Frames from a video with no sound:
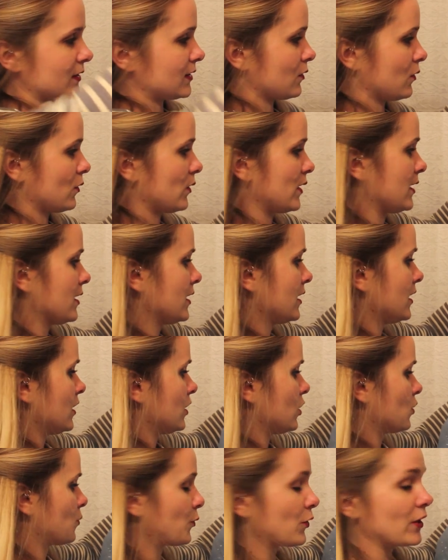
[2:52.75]
So
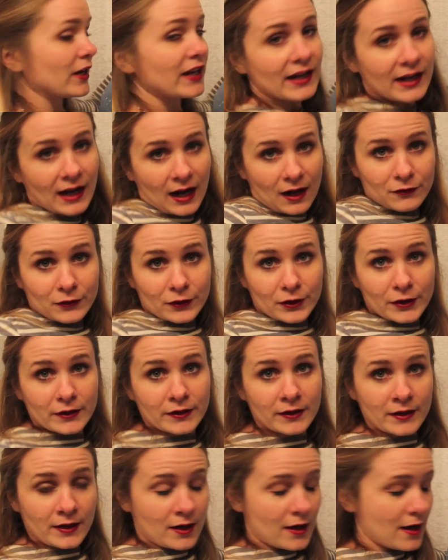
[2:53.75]
you're pretty
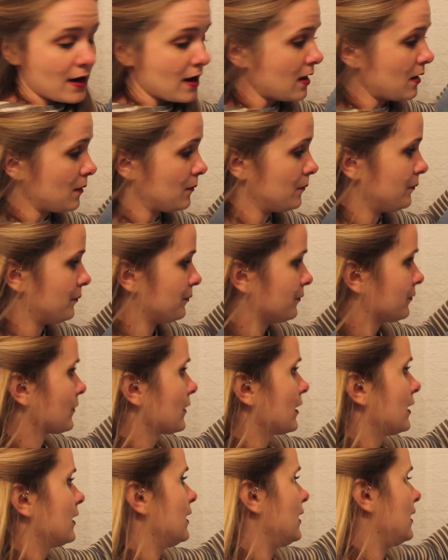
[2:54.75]
covered. Um,
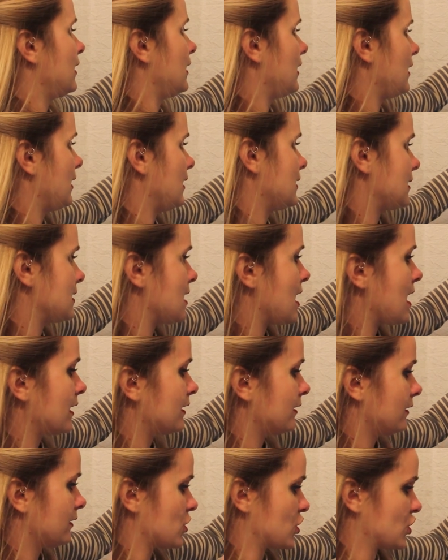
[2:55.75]
it's
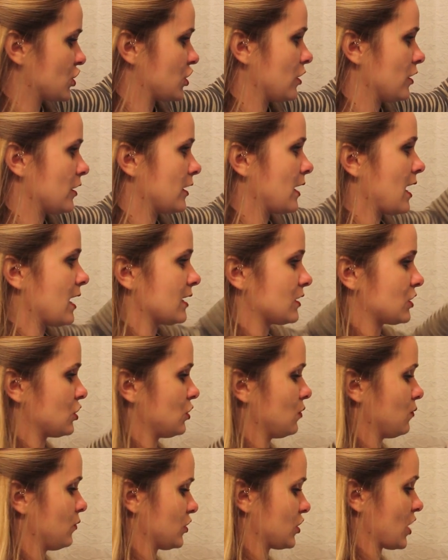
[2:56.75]
not a sheer
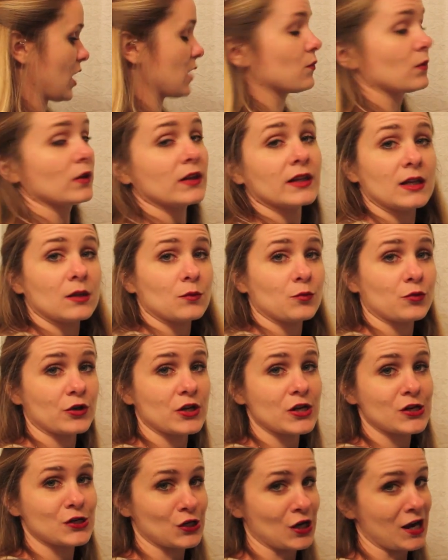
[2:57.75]
costume, which I really
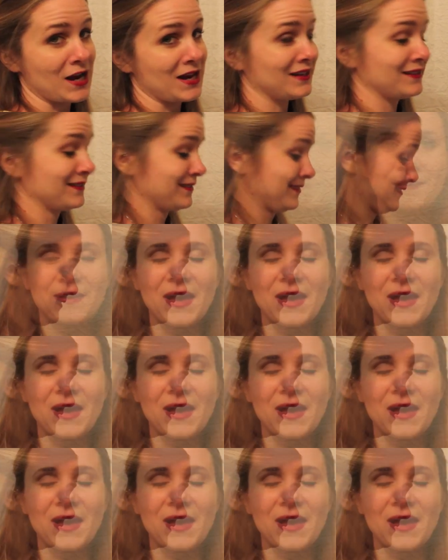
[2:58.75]
appreciate.